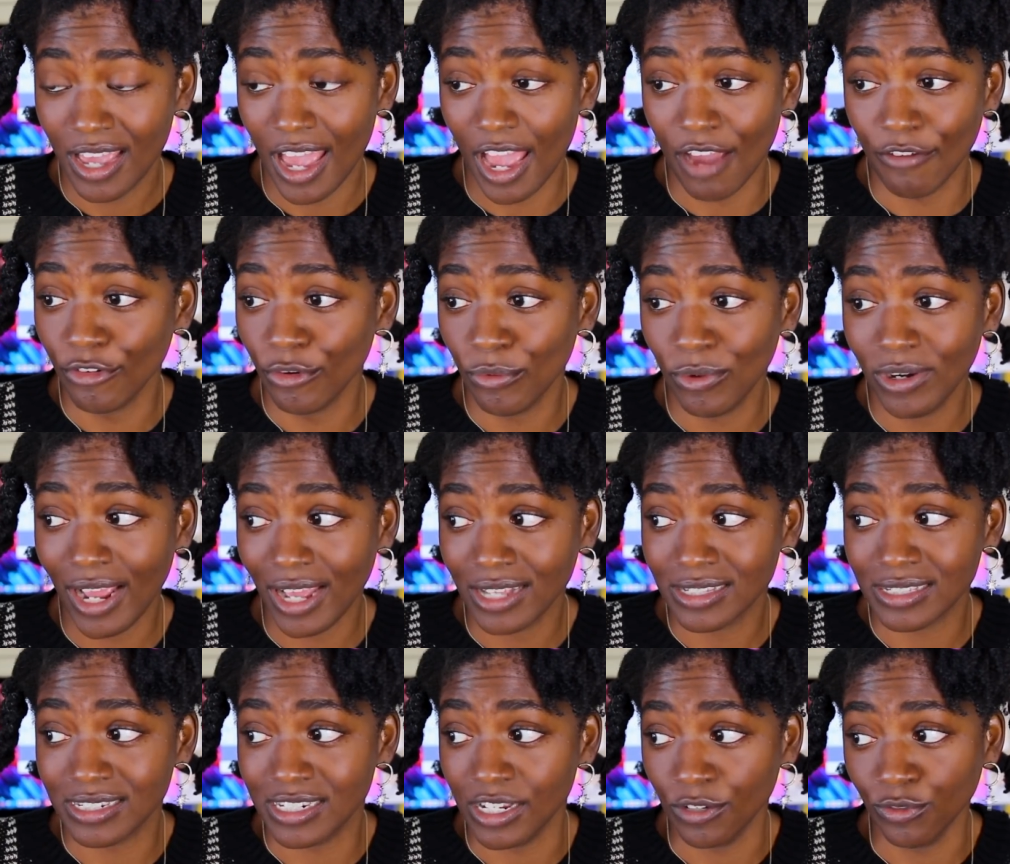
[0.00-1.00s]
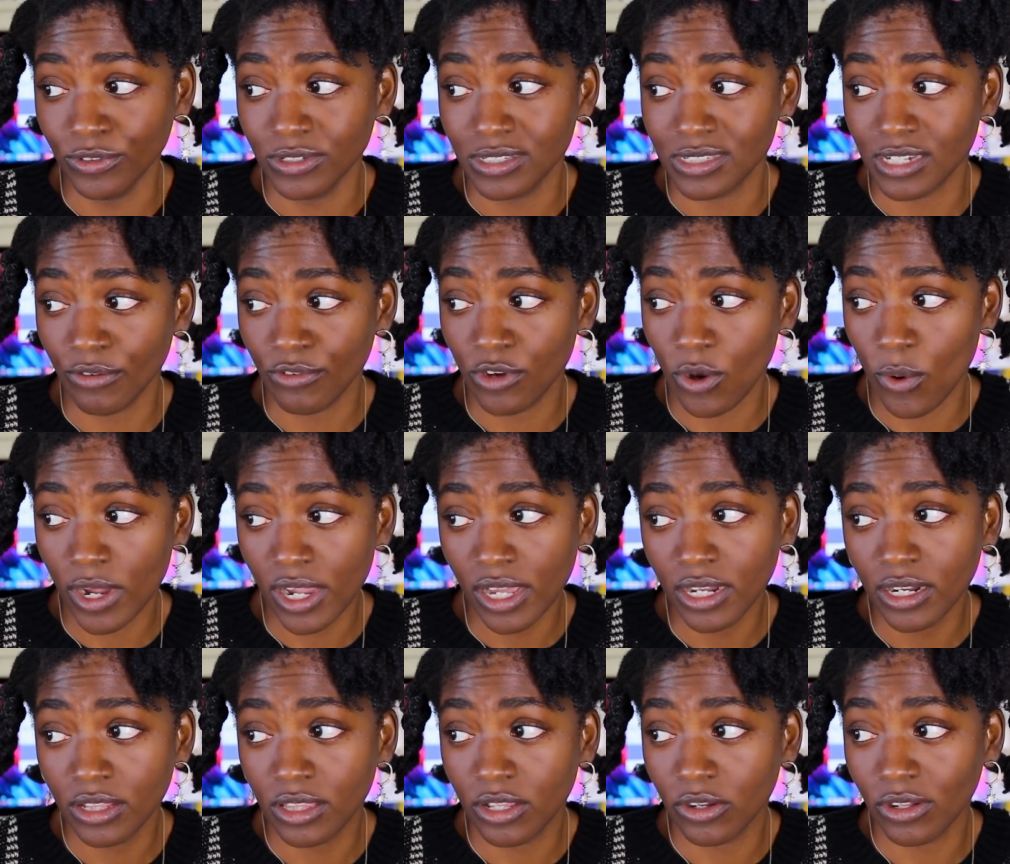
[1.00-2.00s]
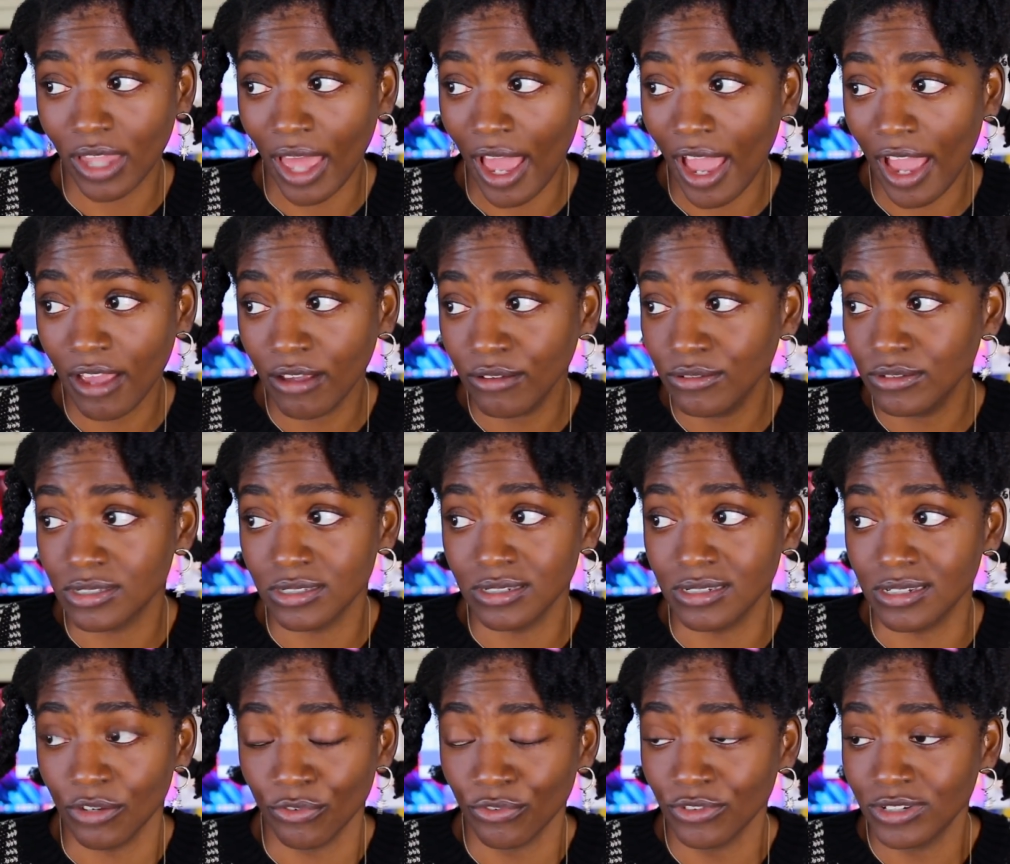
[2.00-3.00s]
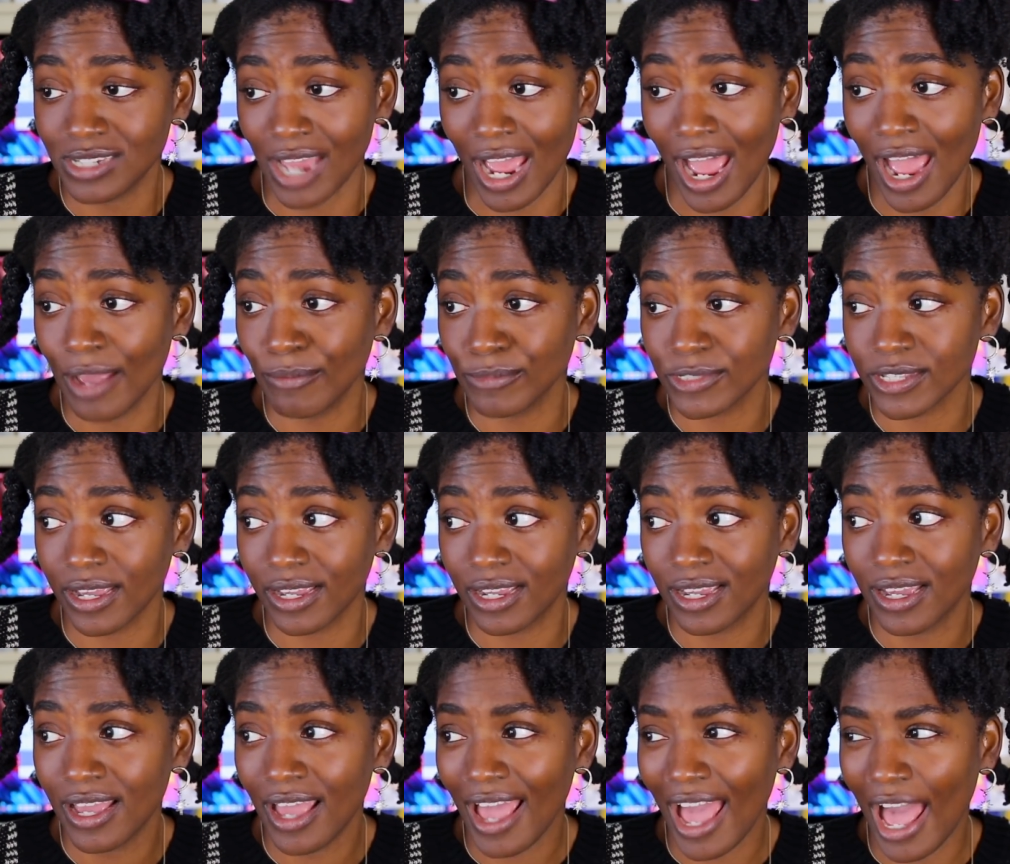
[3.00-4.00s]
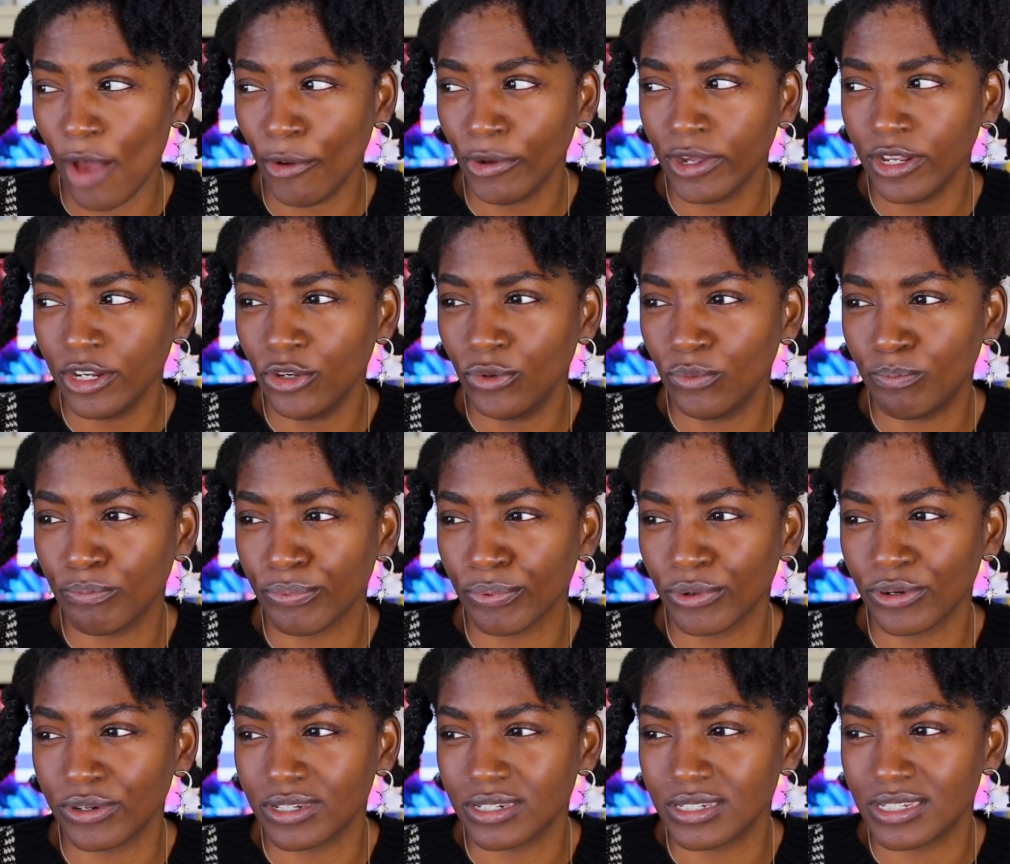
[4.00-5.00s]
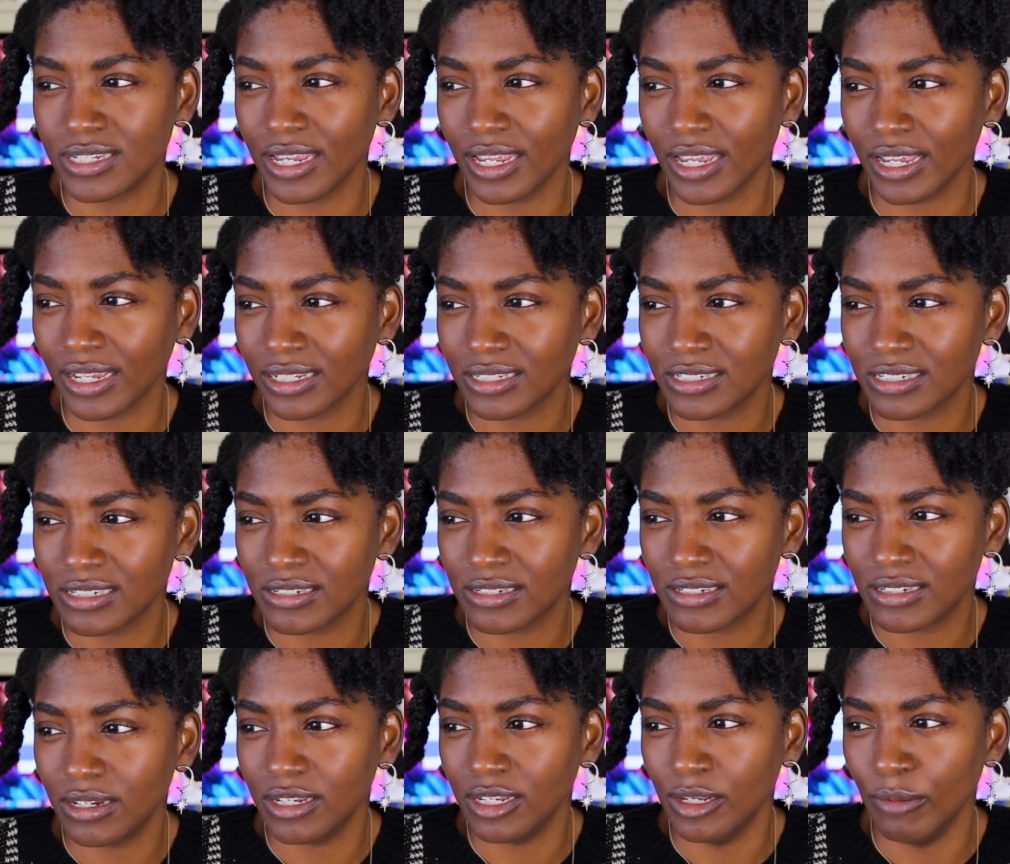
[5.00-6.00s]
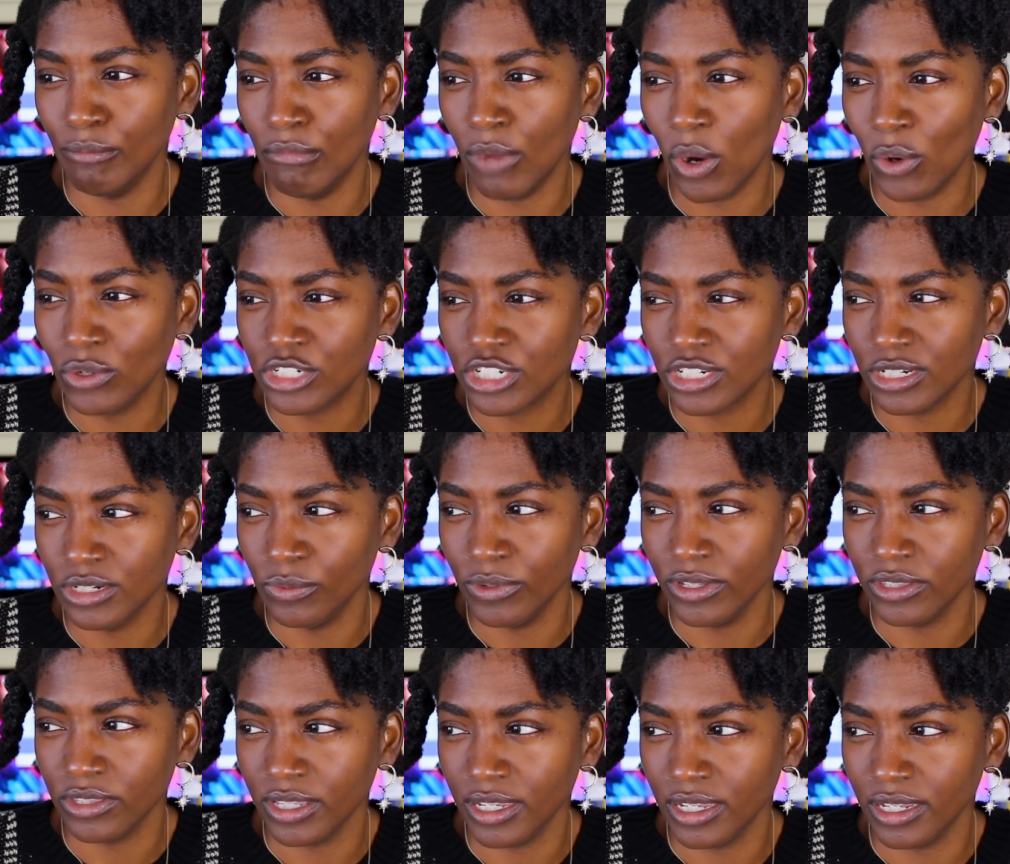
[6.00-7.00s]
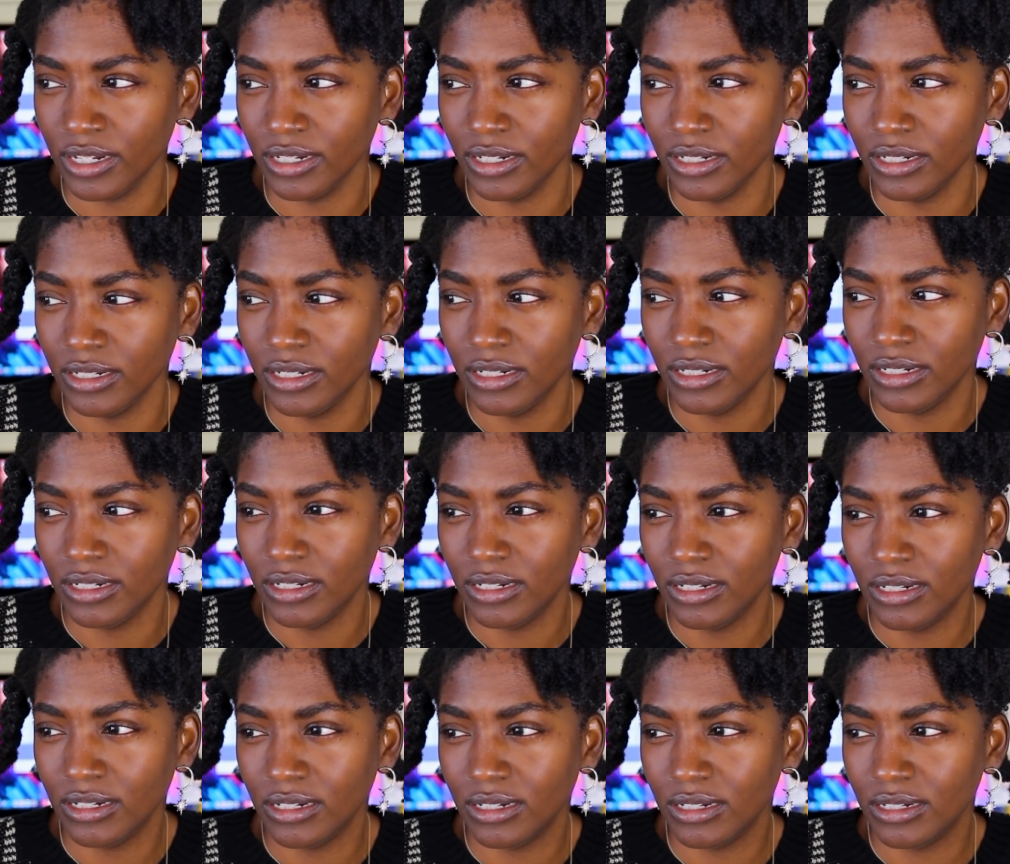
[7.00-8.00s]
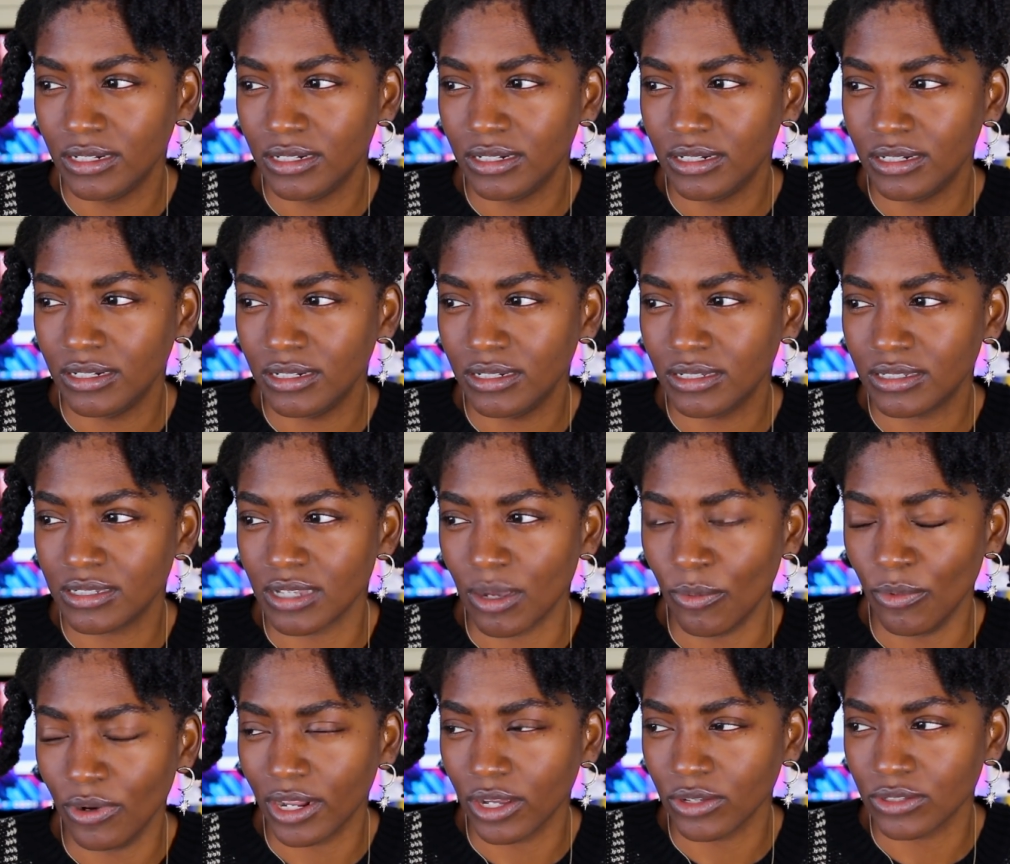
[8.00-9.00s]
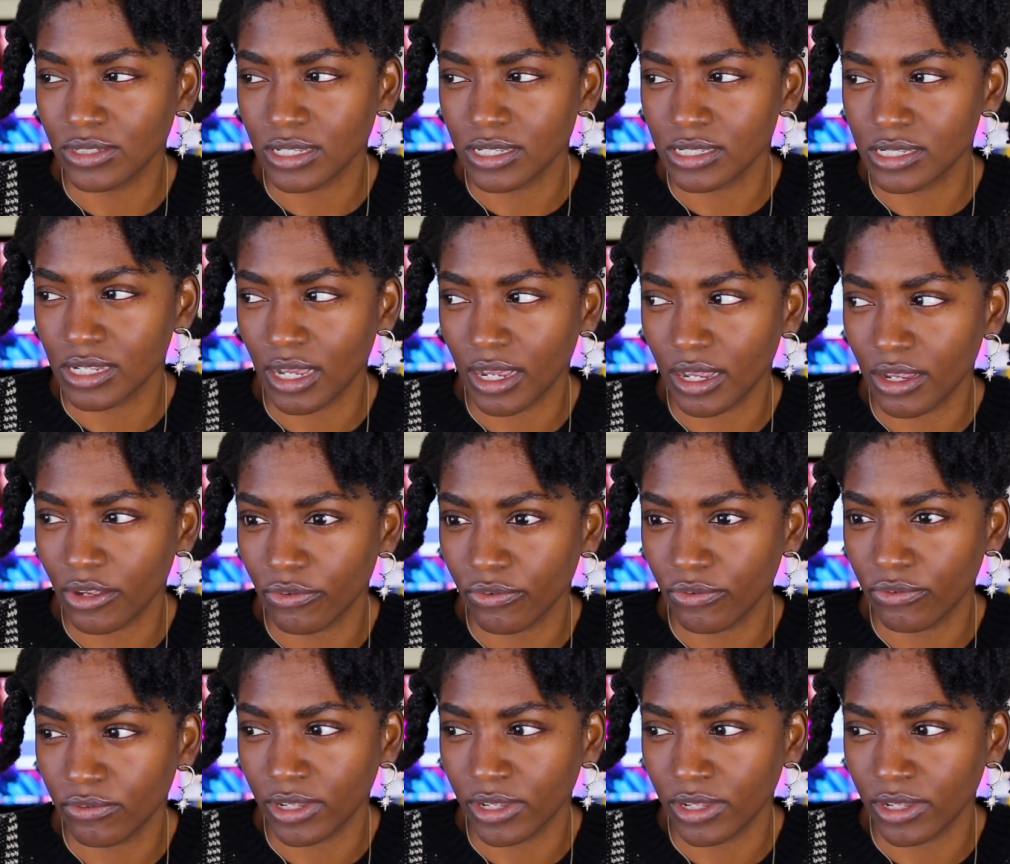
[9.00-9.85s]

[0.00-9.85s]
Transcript: Everyone has different stuff going in their lives at different times. Like, how can you predict emotion within someone else's life?